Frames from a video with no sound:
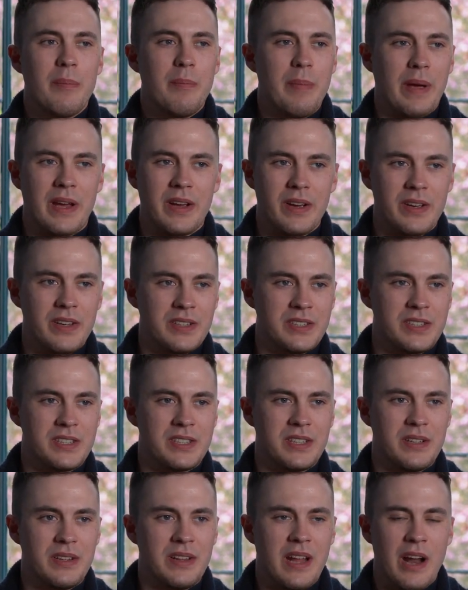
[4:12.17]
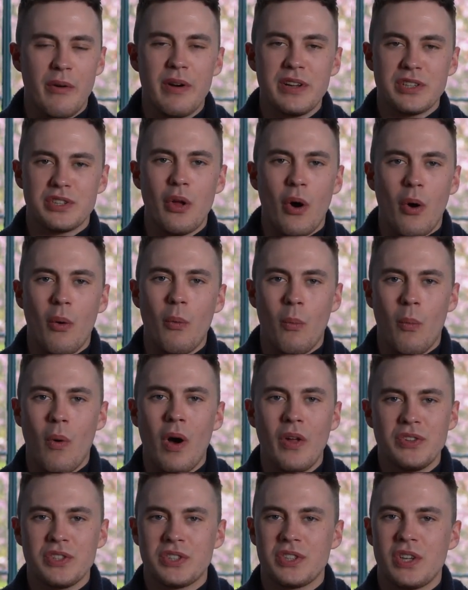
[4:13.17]
because there is not
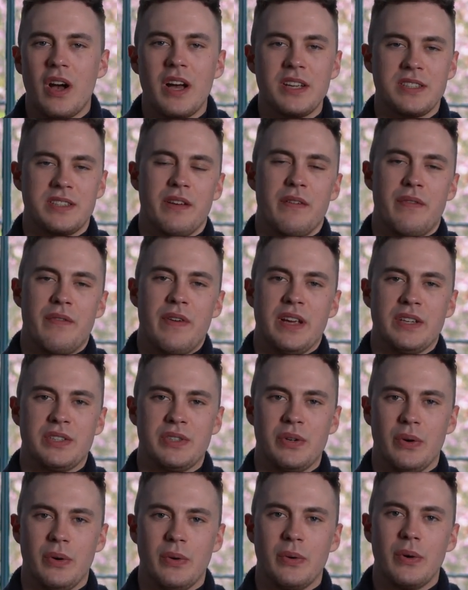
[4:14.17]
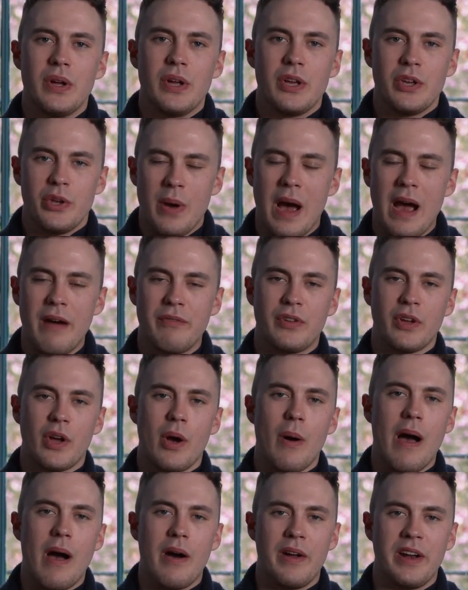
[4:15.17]
one size that fits all. You have to
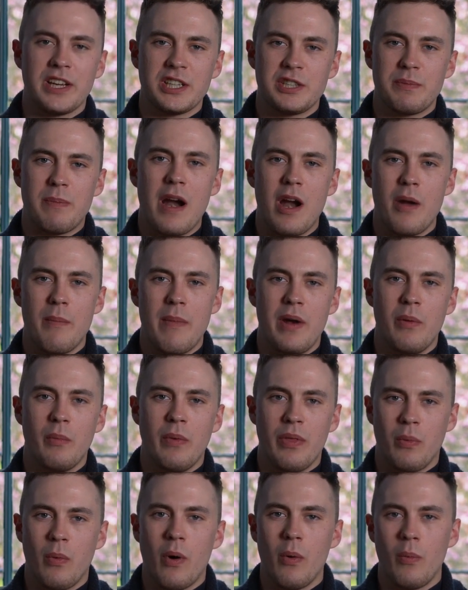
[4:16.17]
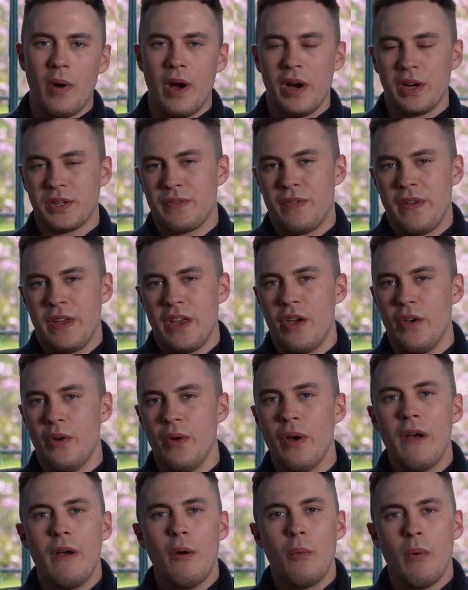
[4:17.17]
go out and experiment with what works for you,
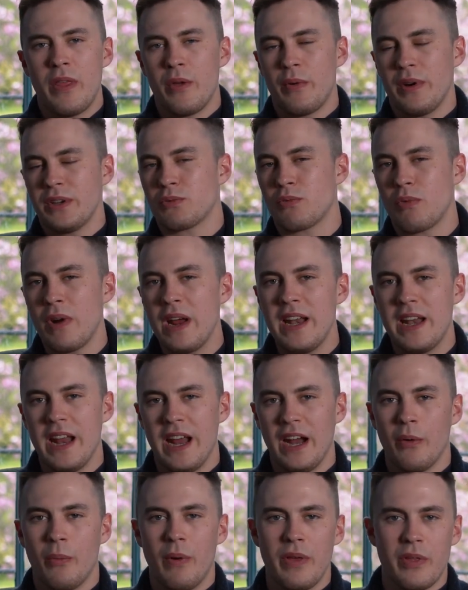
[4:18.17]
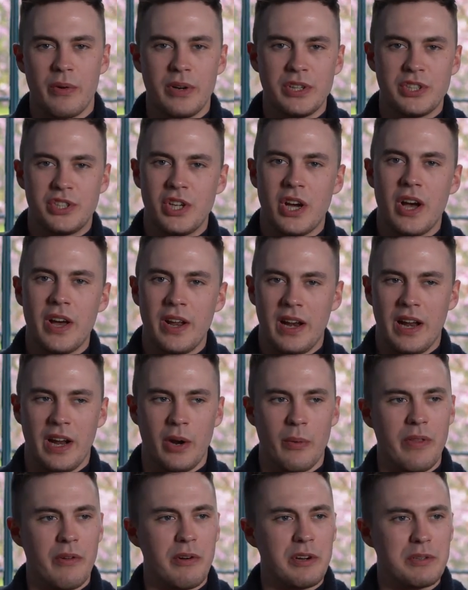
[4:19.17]
whether it's reading, whether it's
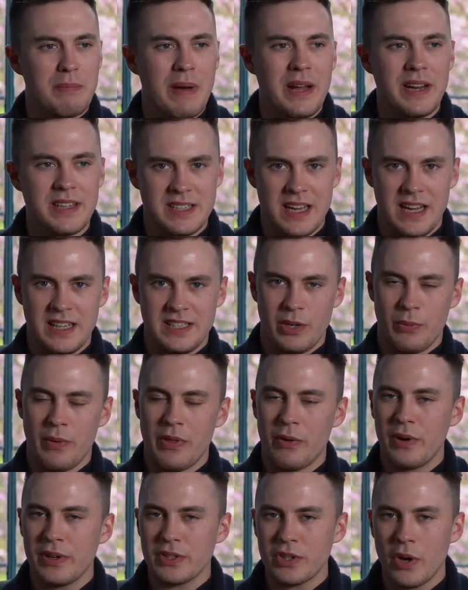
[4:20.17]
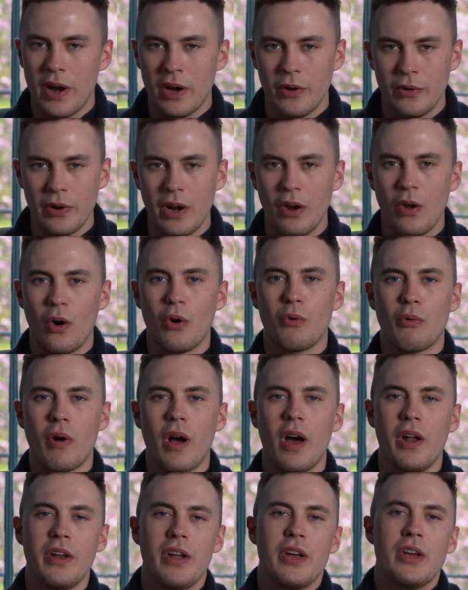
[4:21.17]
journaling, whether it's meditating, whether it's going on a long
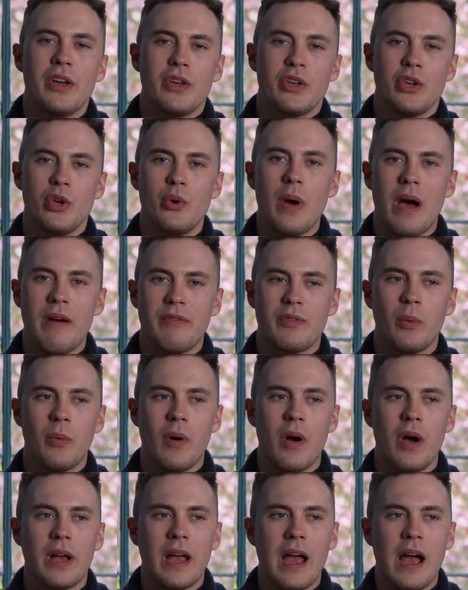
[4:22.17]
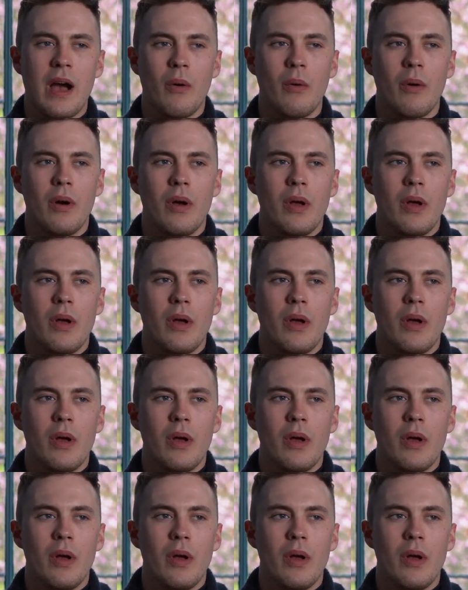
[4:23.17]
run. You have to work out